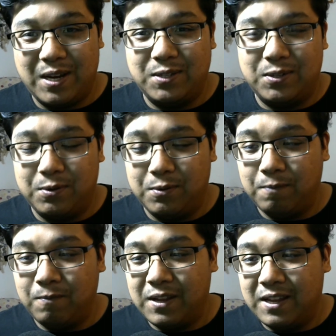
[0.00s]
2.
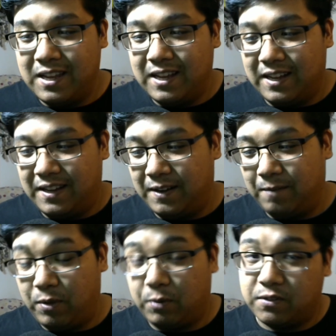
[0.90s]

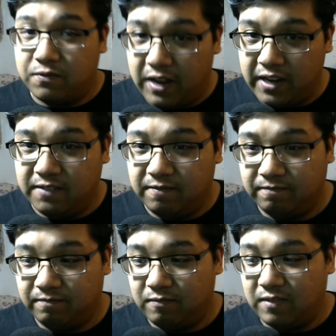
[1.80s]
There was a fight
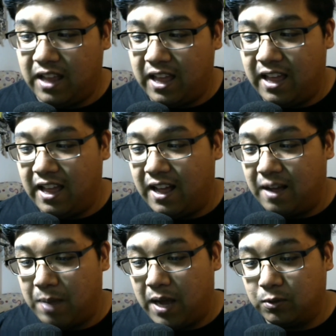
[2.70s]

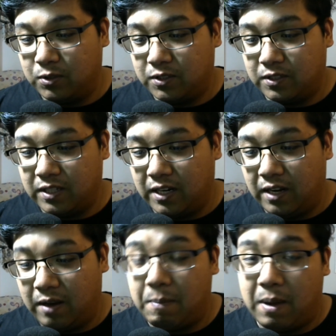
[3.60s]
about
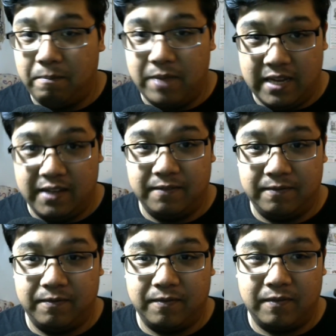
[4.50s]
me.
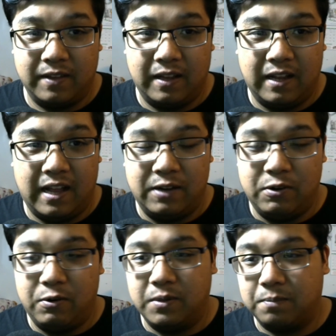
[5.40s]
I
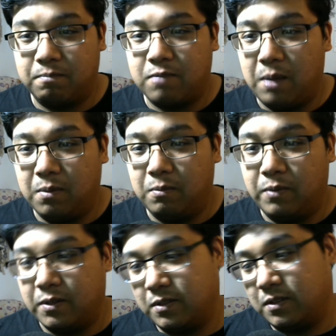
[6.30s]
knew it was a problem when
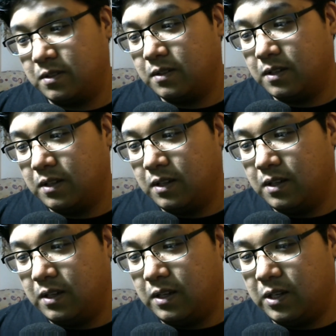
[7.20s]
there was
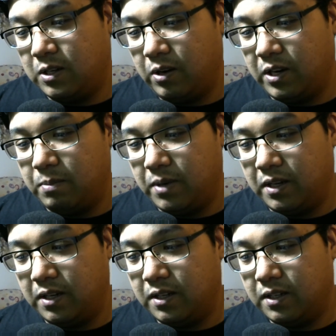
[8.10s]
going to
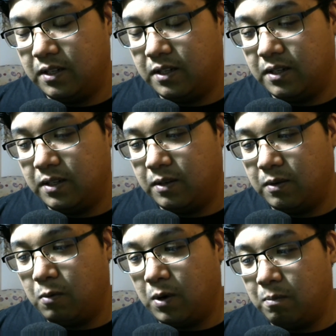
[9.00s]
be
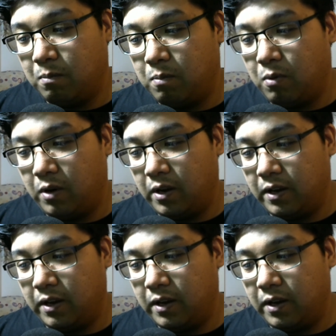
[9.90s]
one boy